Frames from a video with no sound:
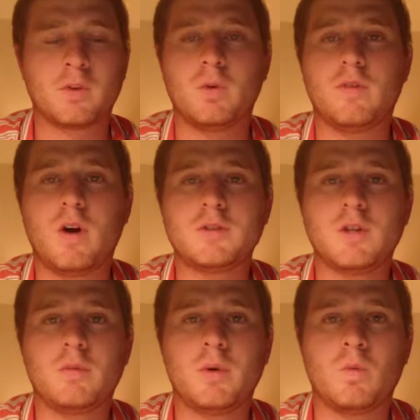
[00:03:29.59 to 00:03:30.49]
We've
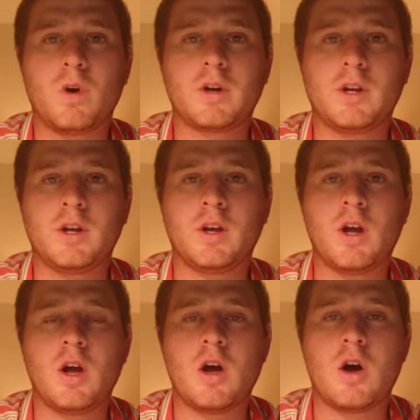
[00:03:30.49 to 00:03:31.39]
also been working
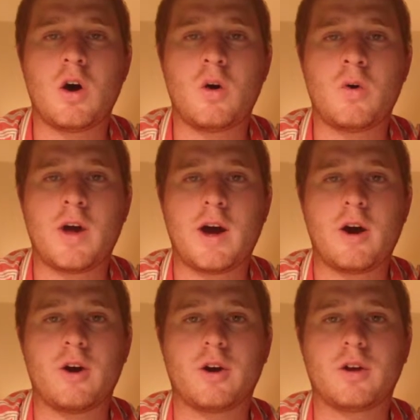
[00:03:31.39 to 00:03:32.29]
on
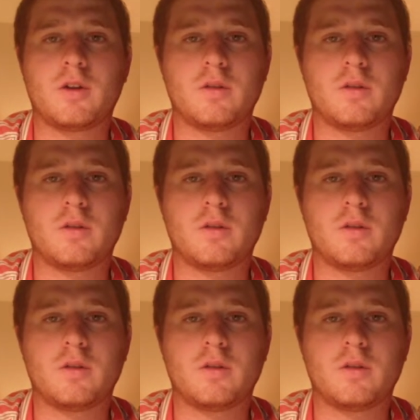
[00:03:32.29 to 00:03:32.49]
our